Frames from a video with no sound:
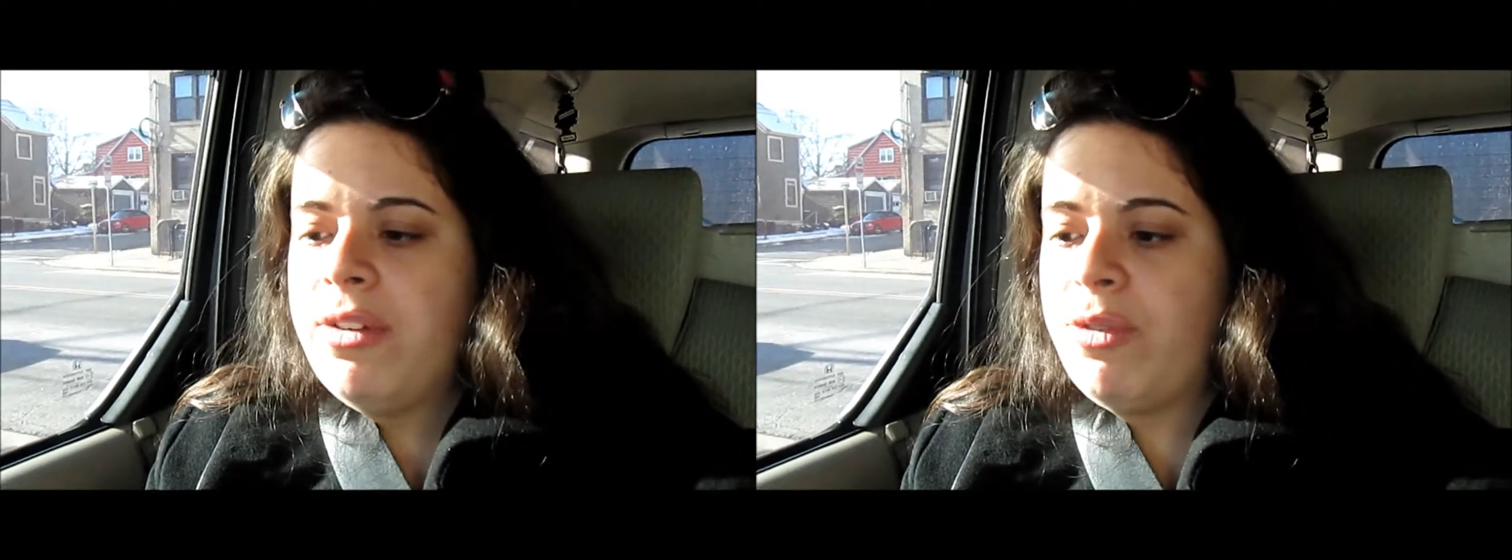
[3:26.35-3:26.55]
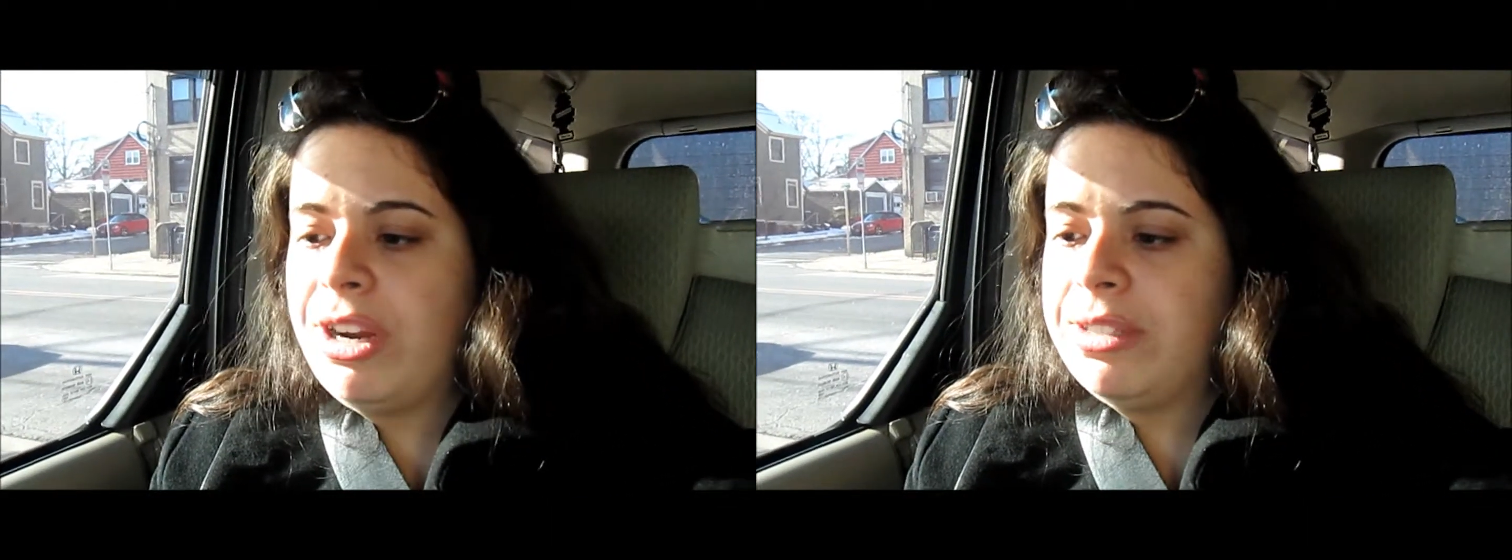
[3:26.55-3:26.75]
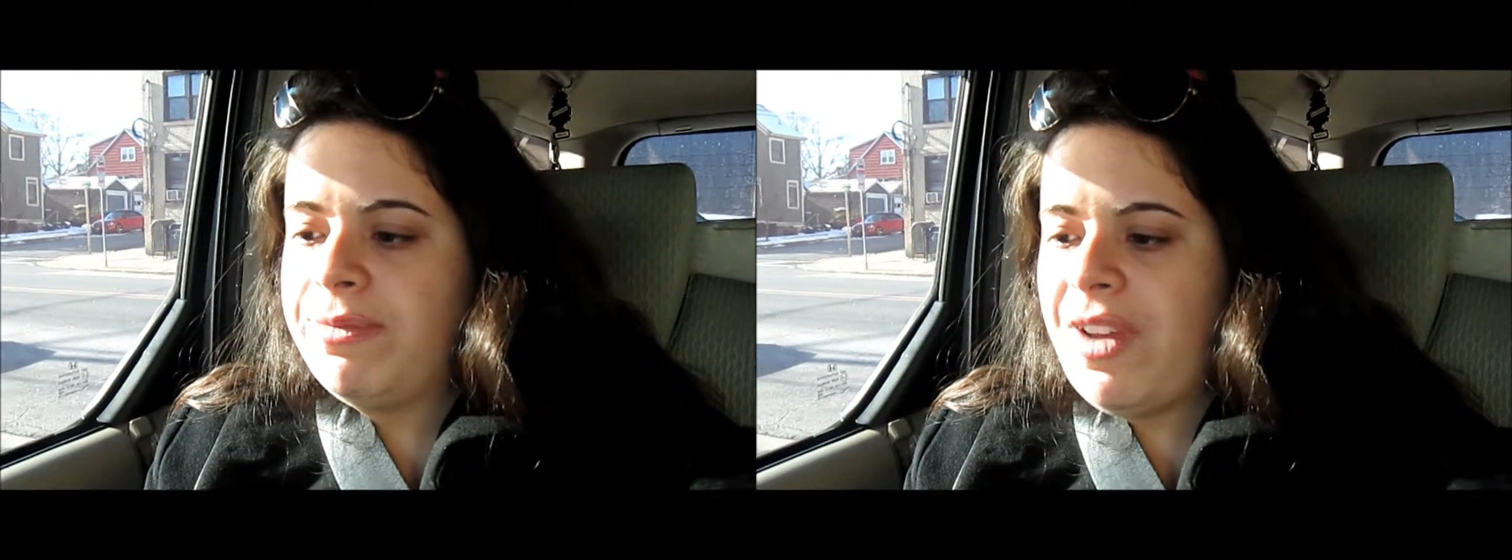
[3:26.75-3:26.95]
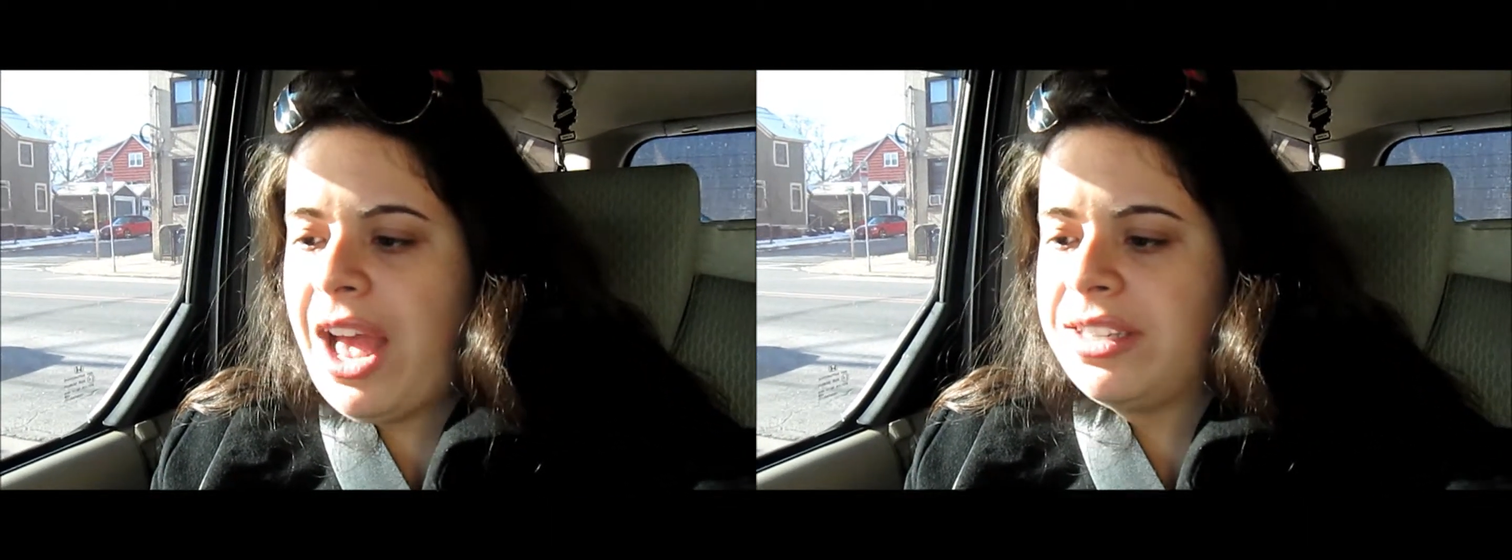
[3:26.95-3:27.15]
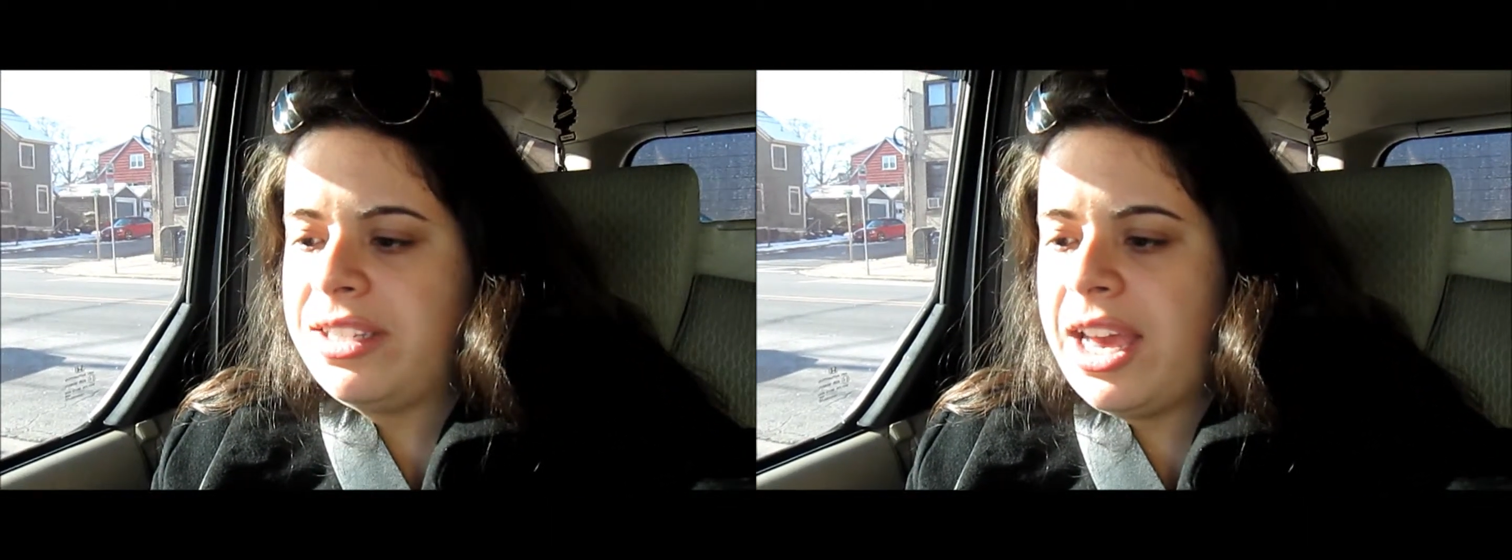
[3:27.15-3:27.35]
random
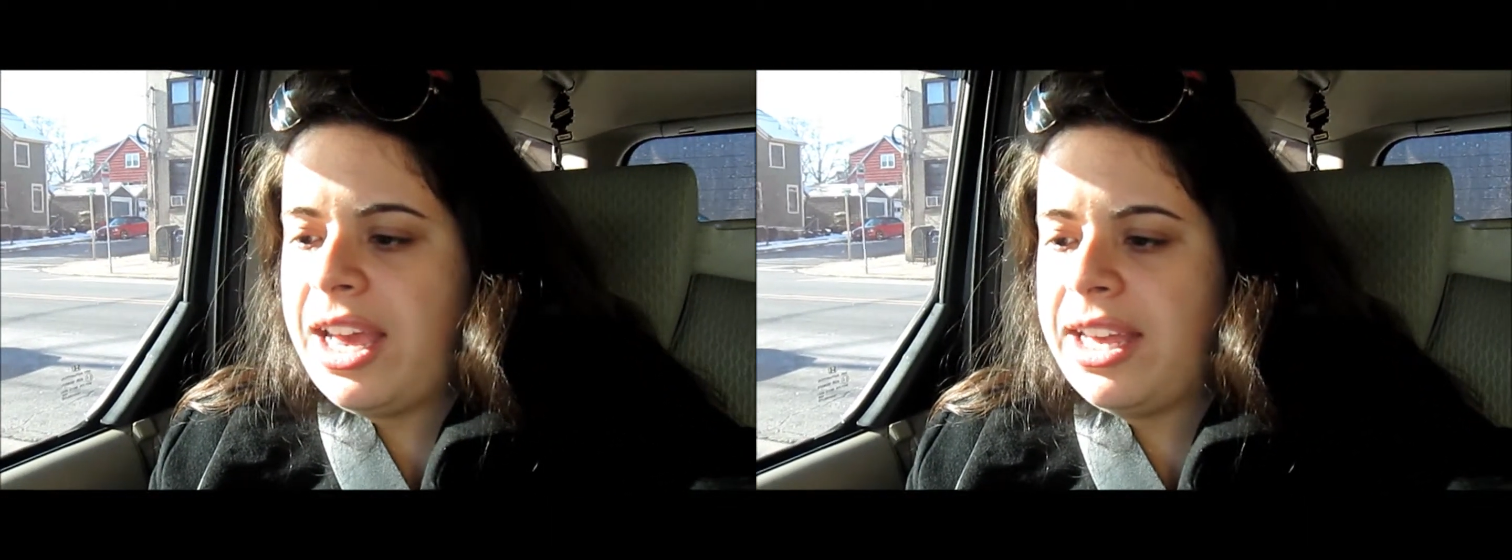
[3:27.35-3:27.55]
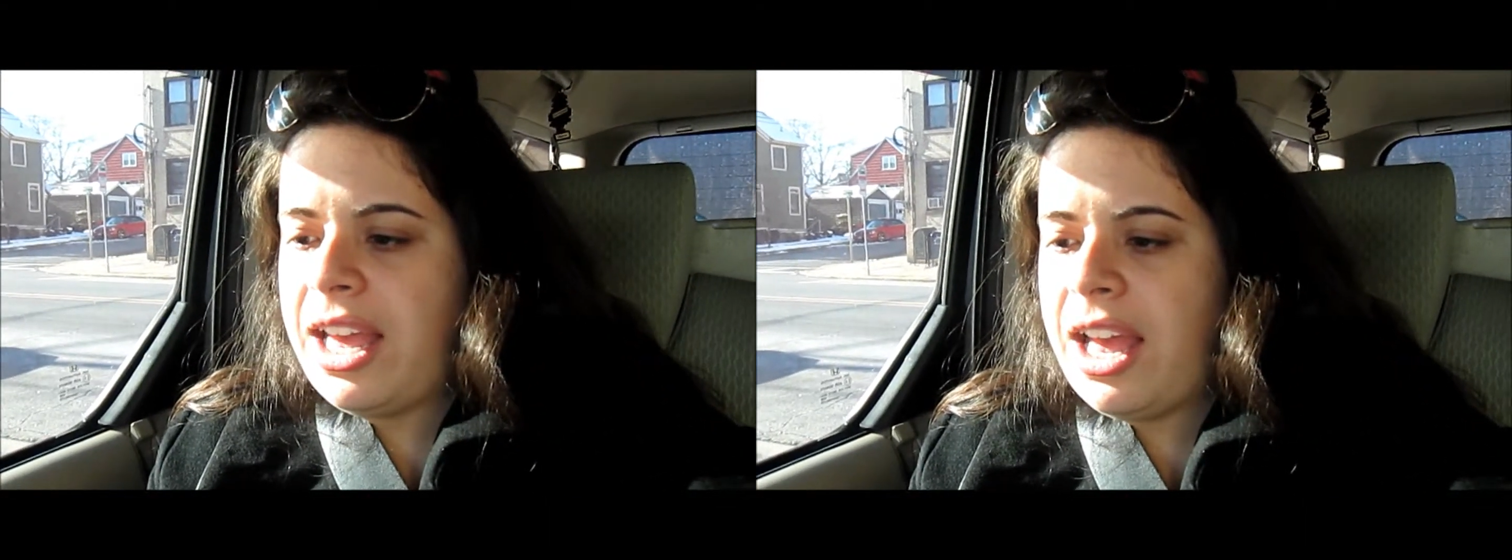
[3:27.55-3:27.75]
facts tag.